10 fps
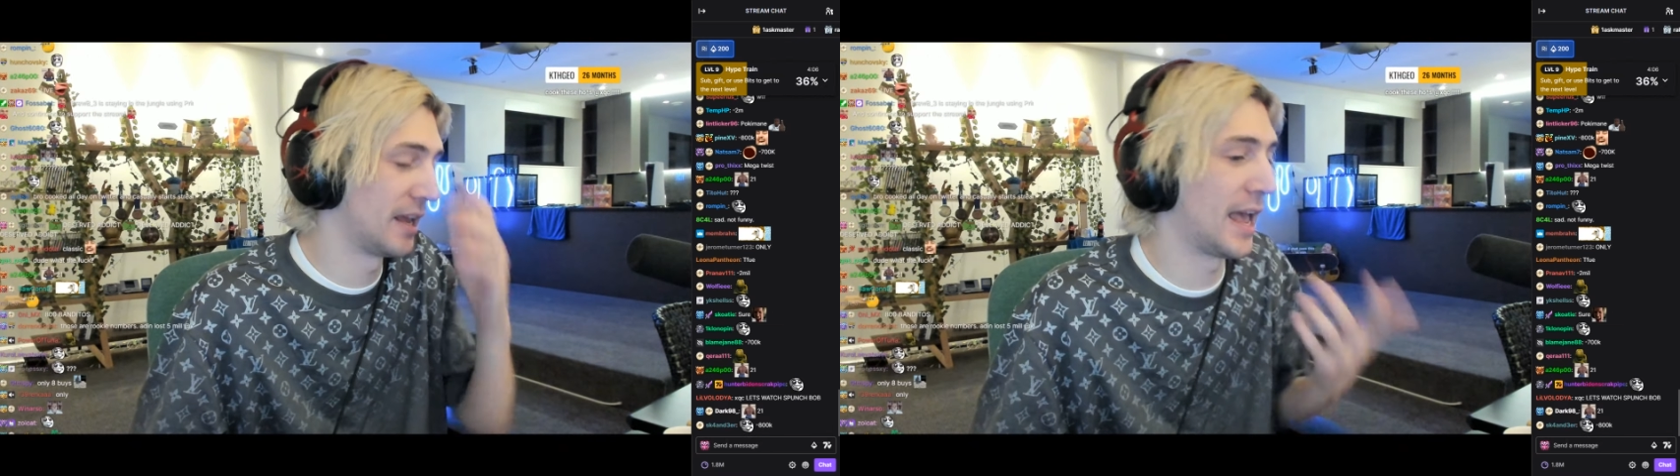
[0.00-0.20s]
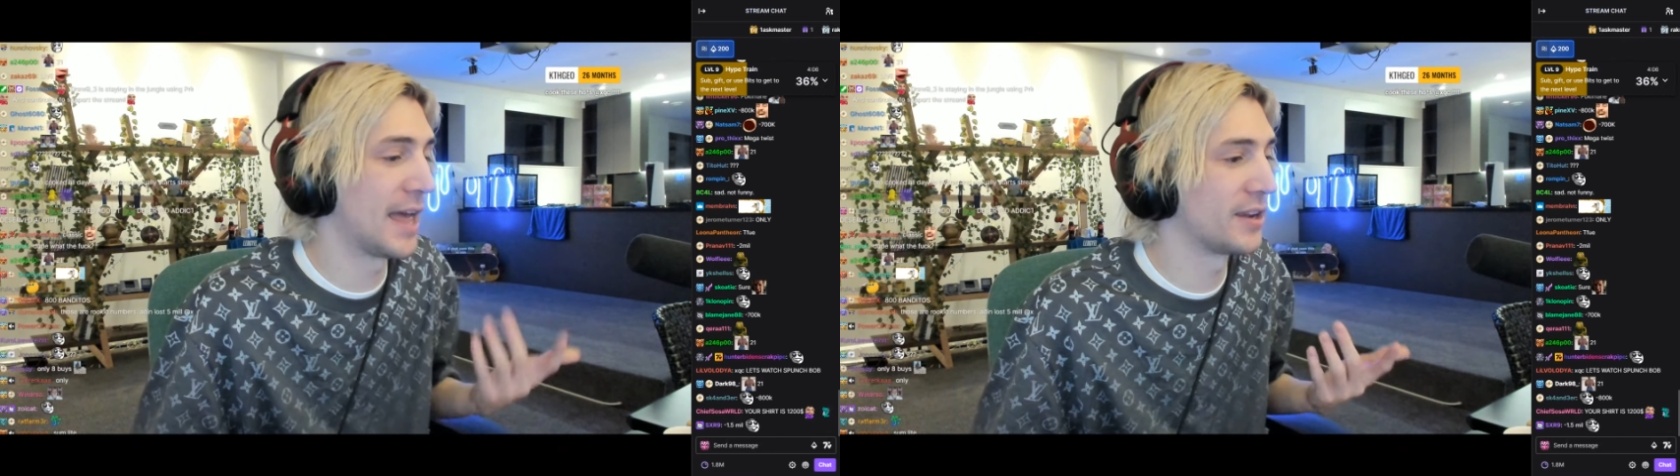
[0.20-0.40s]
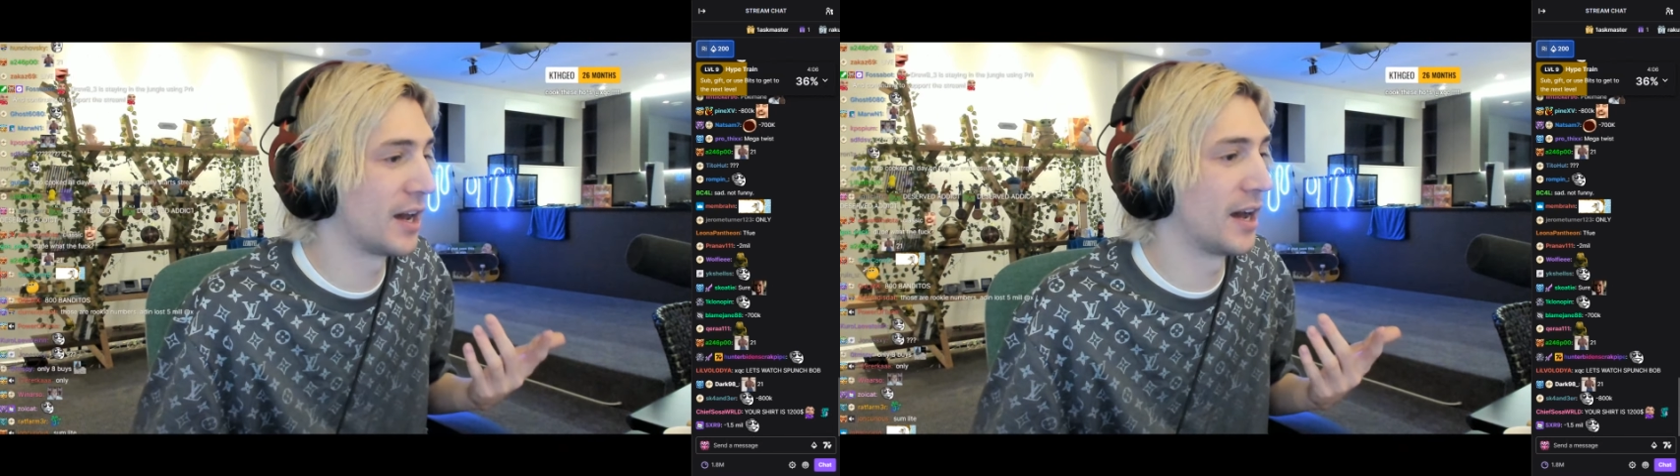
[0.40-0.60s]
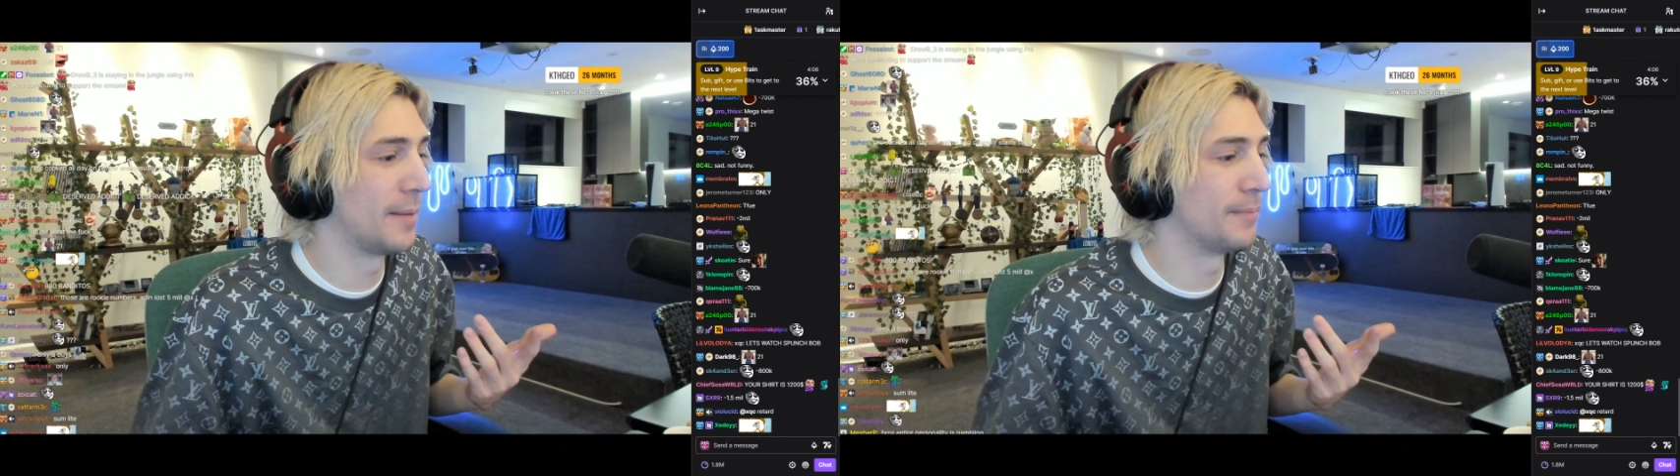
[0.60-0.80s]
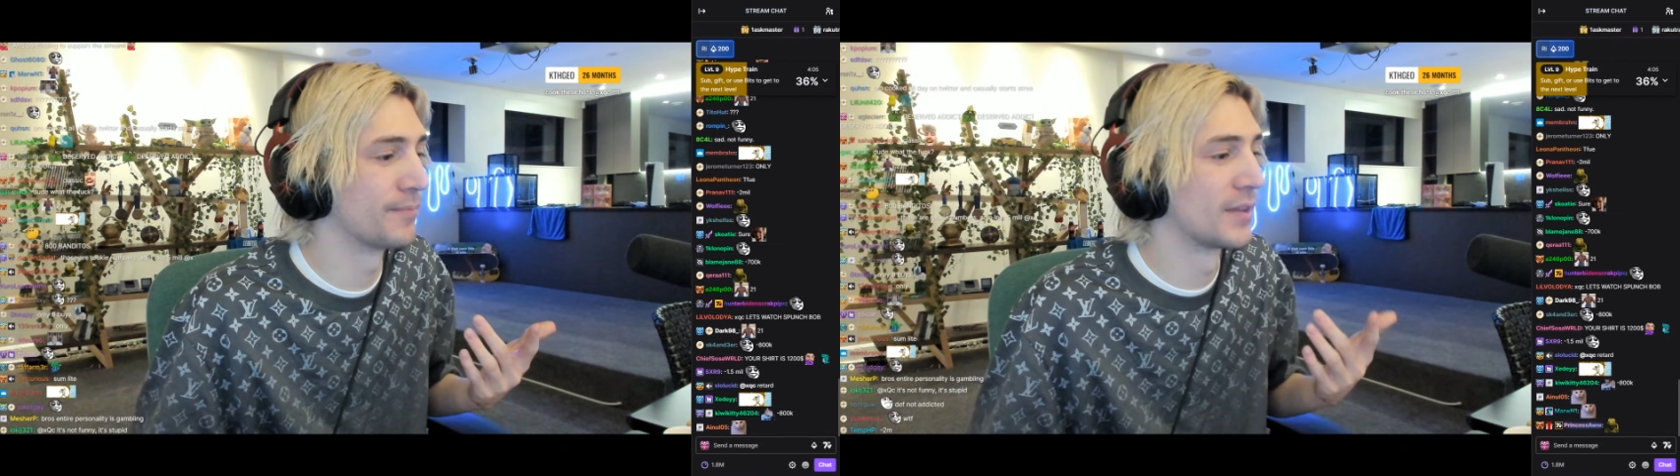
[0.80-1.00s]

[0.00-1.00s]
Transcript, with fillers: And I